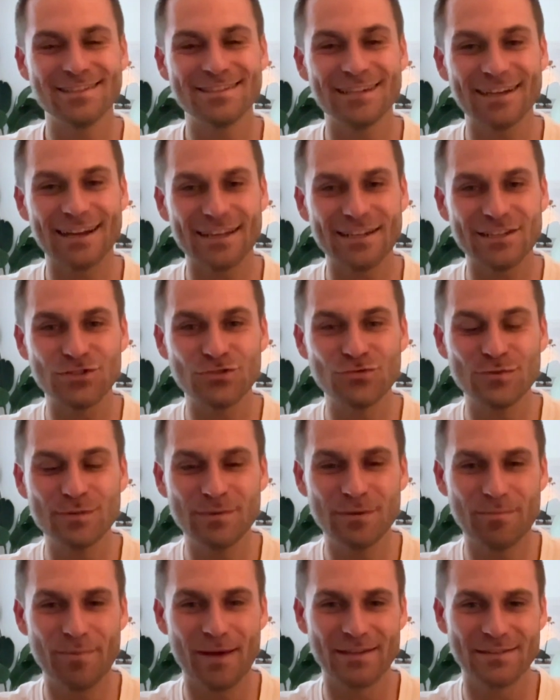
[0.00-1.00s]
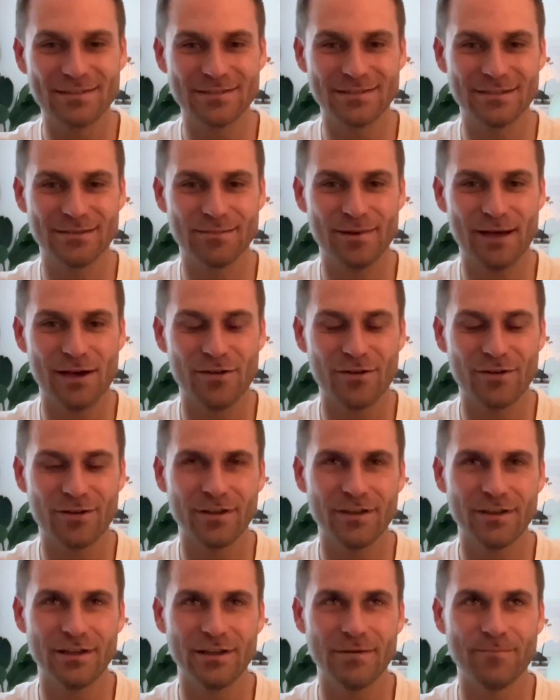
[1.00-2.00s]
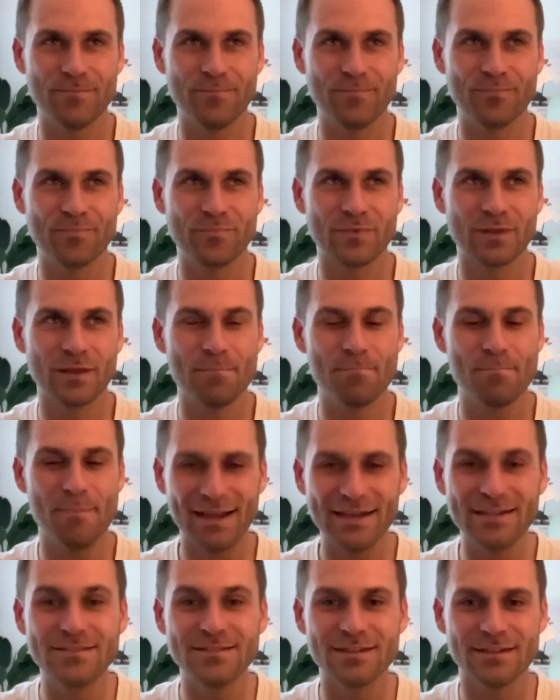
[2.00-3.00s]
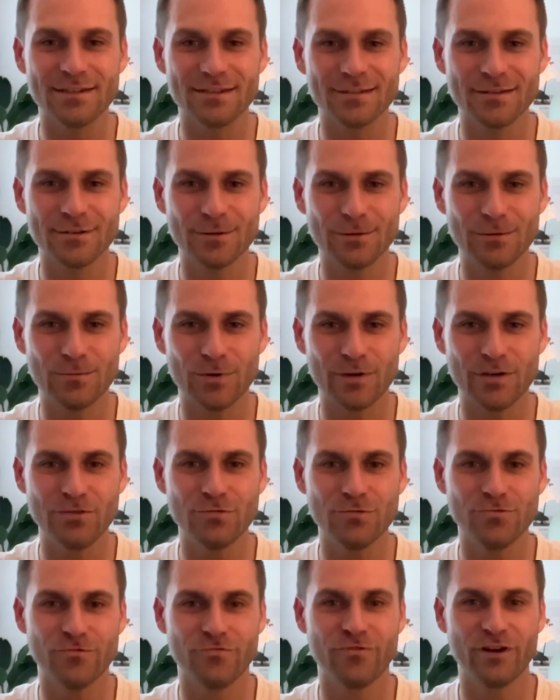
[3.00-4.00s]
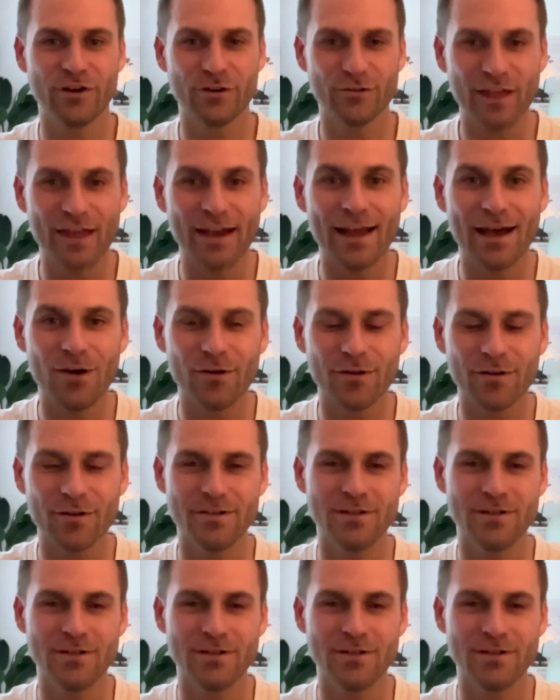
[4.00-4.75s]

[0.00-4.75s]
I got extremely passionate about mindset, wanting to figure that out.